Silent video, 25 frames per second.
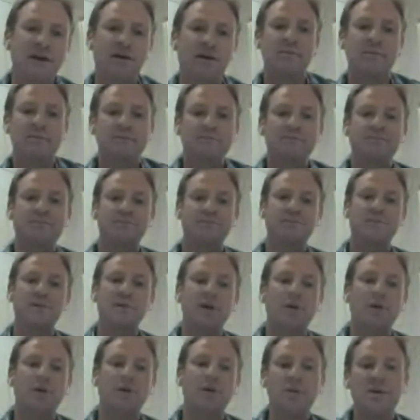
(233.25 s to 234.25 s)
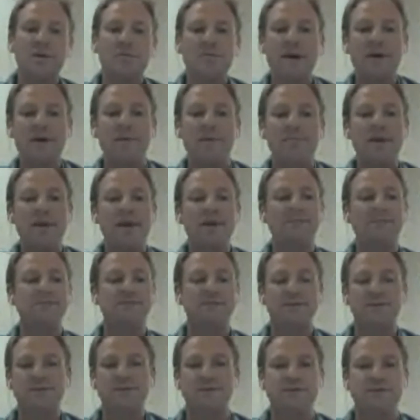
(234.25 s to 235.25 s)
So, we
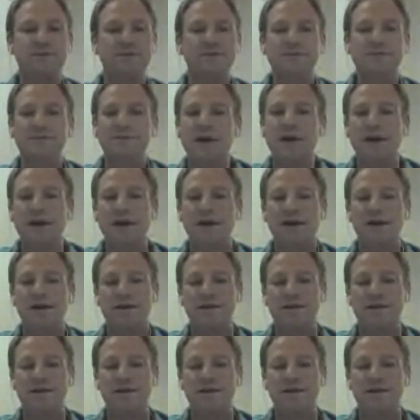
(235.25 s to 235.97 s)
may be able to,